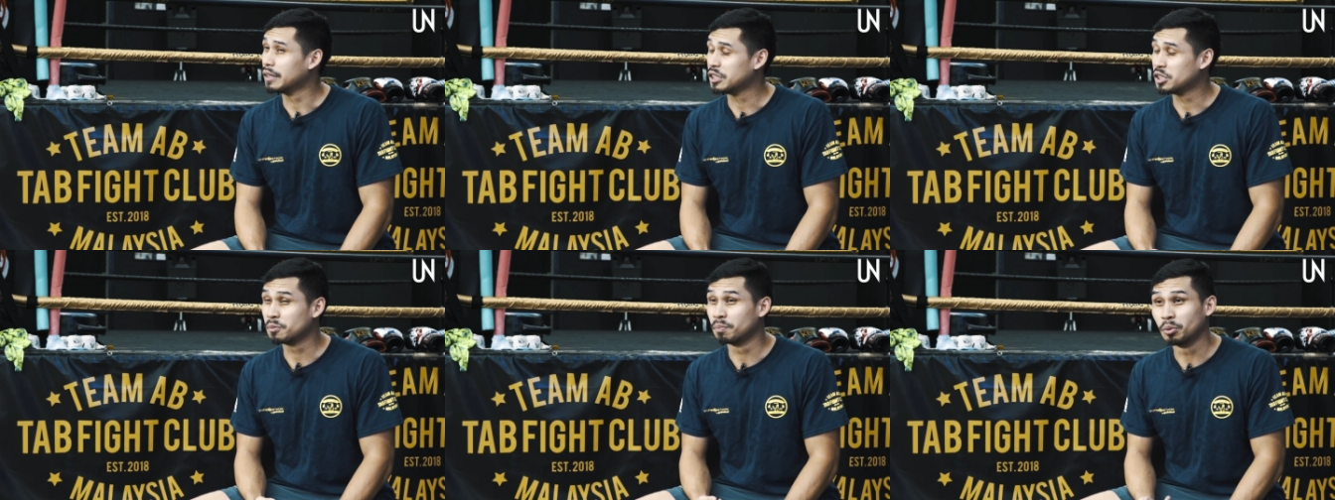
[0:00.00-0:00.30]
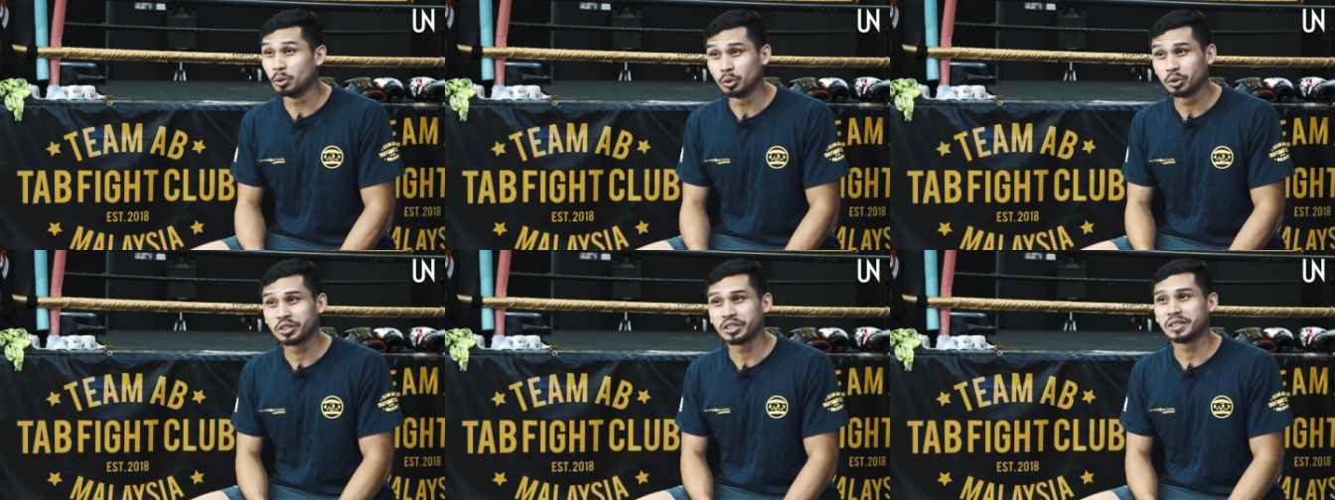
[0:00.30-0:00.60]
it's
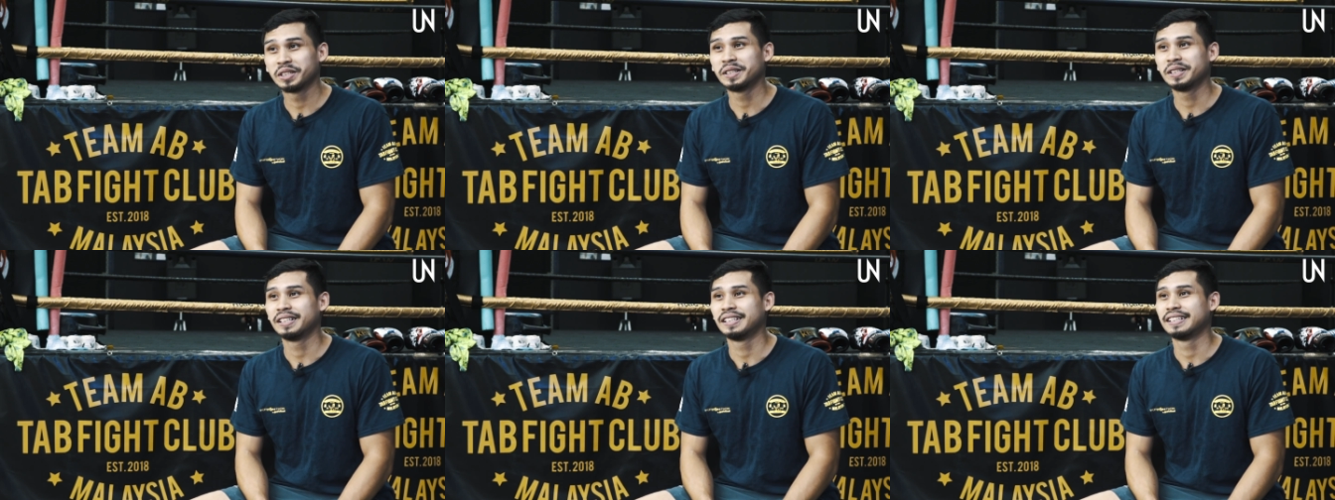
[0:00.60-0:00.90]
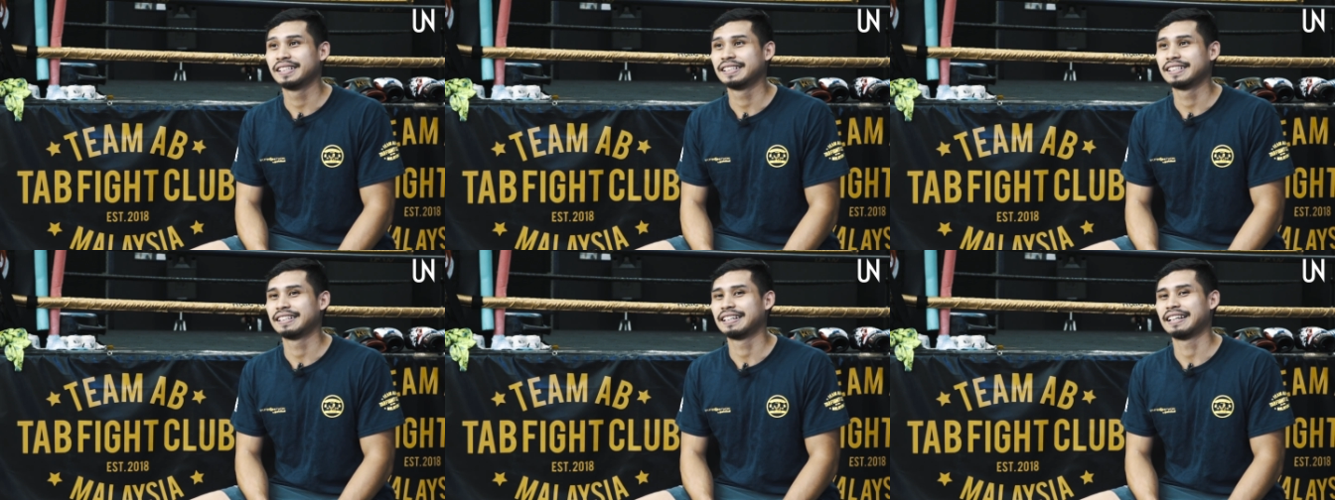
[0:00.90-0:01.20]
brutal,
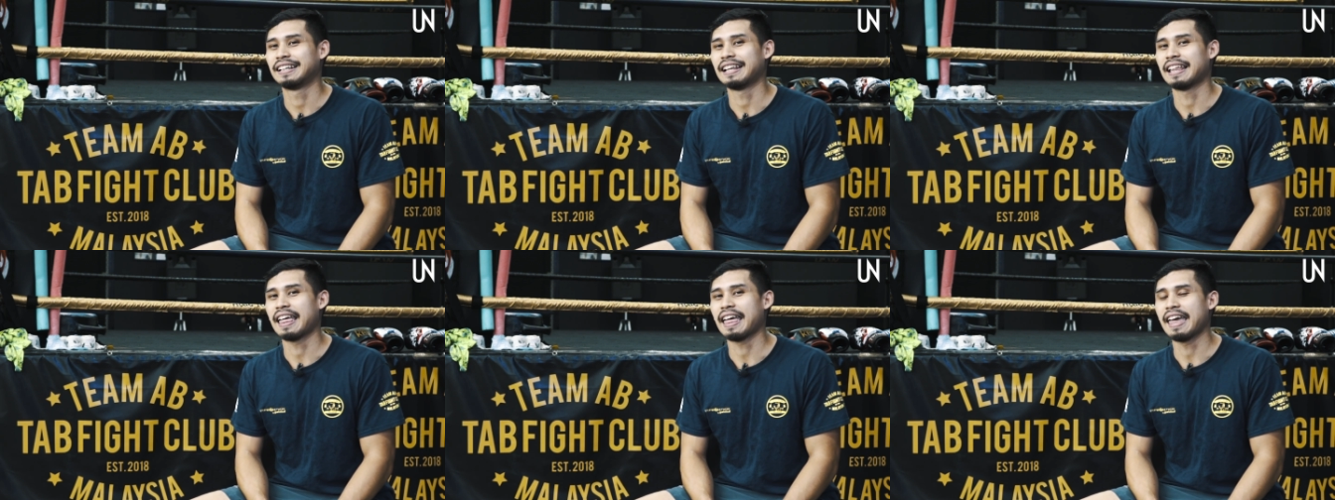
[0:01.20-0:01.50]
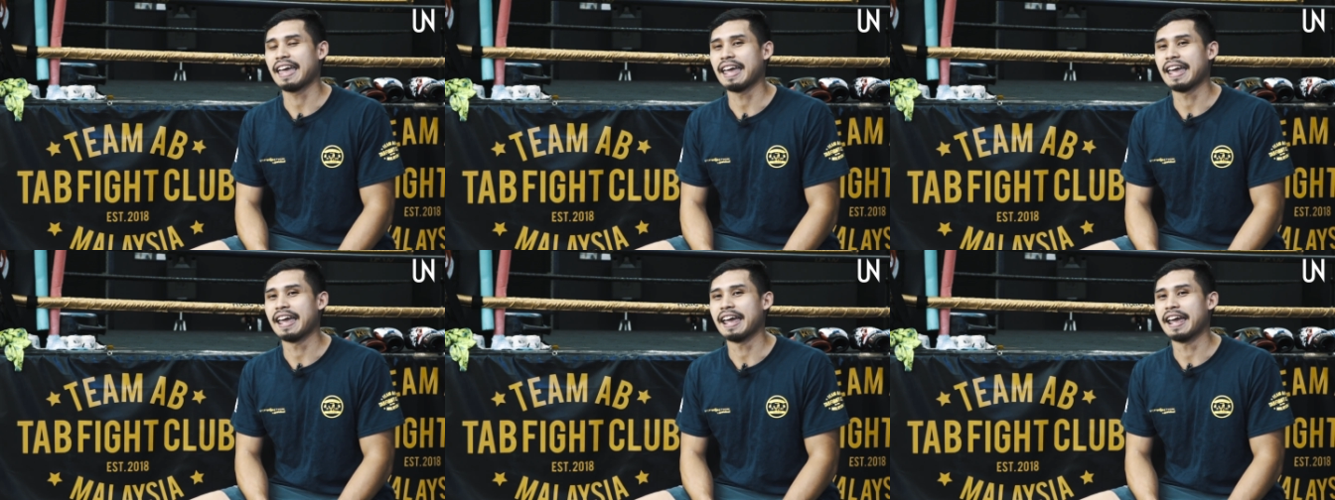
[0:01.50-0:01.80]

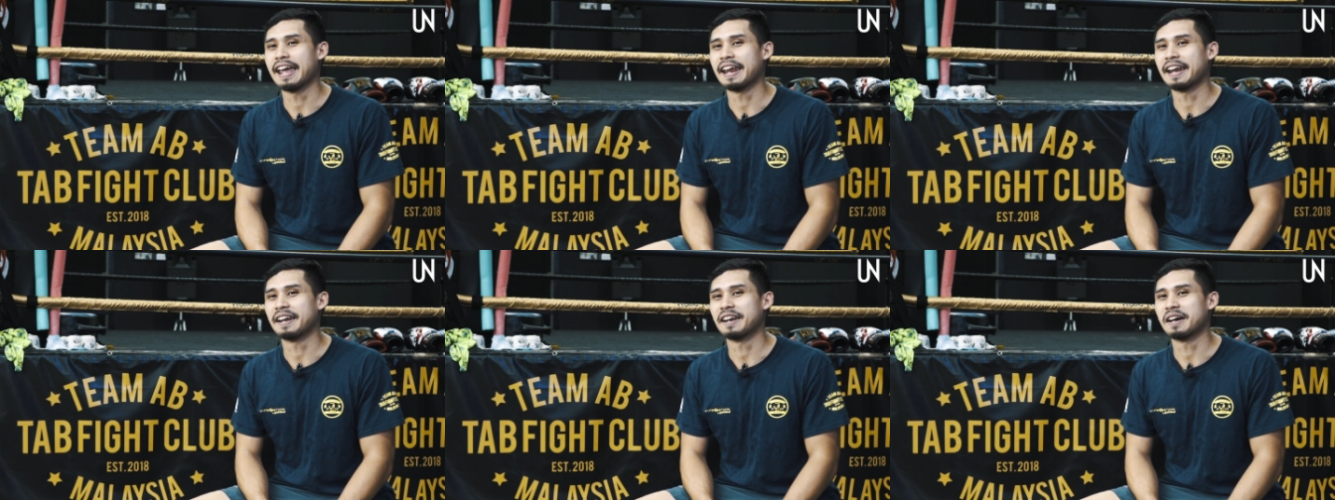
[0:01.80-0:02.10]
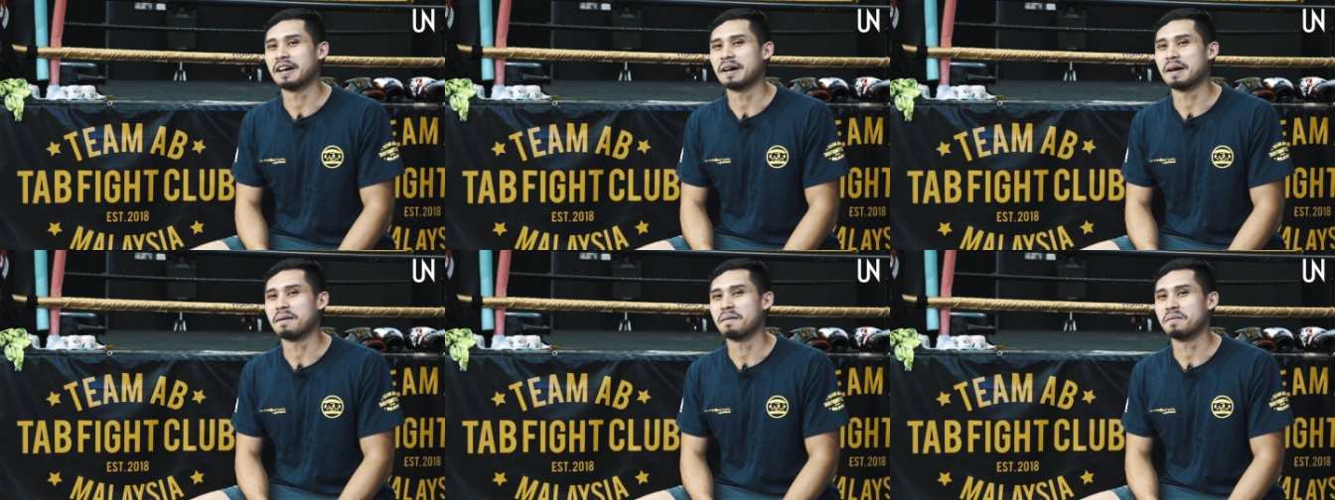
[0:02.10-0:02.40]
and
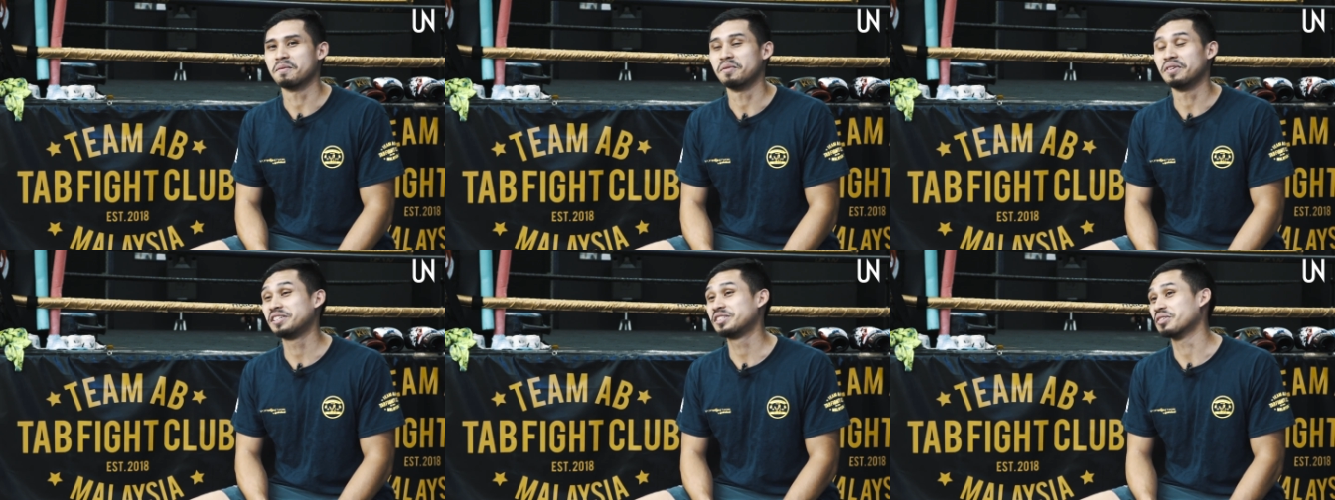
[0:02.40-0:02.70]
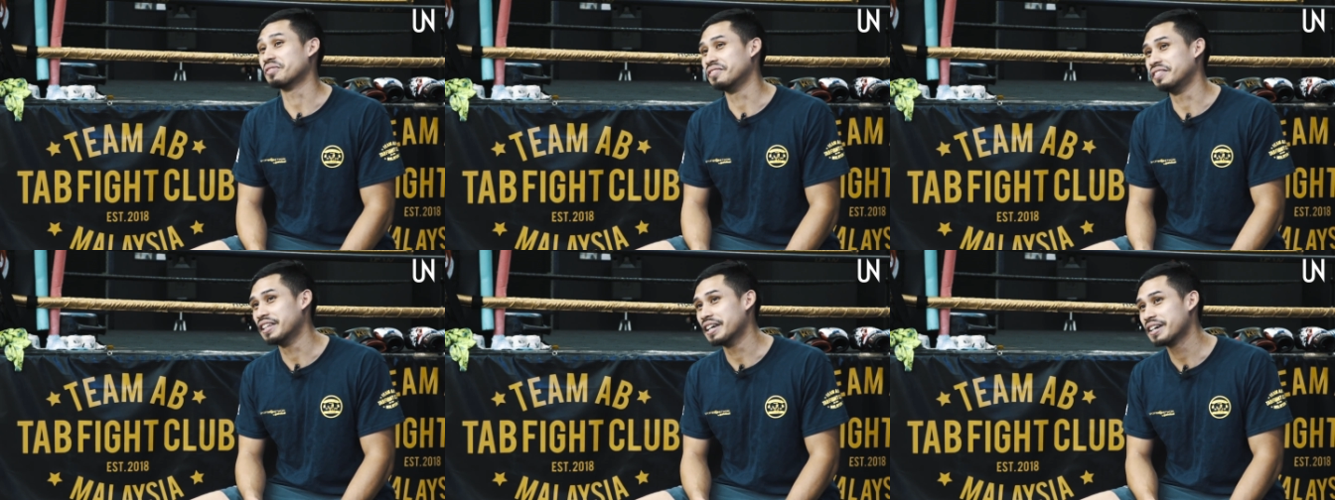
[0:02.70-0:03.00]
risk
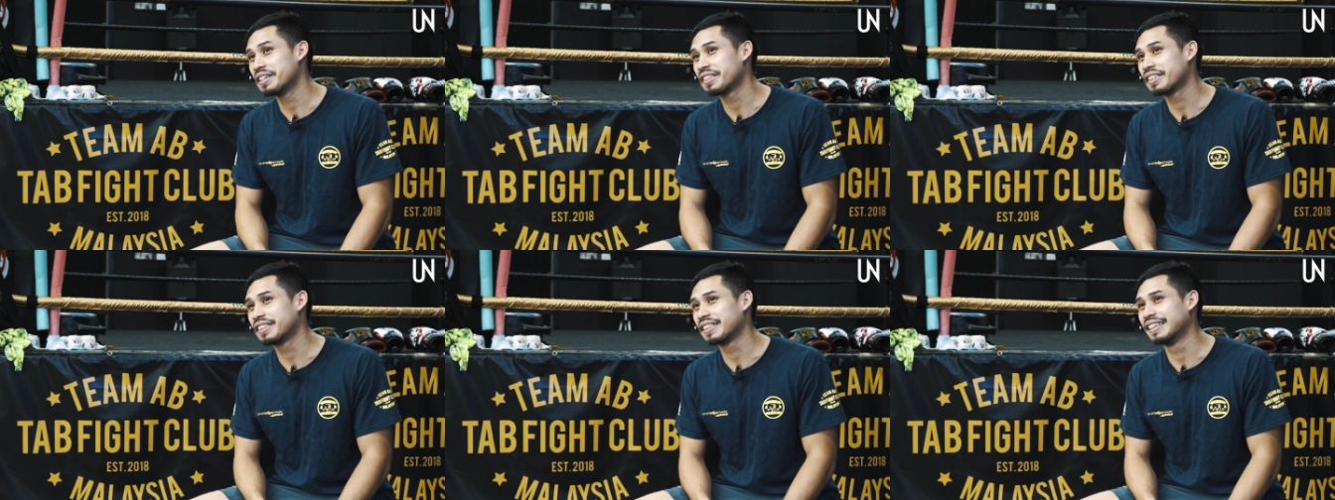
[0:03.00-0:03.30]
of death.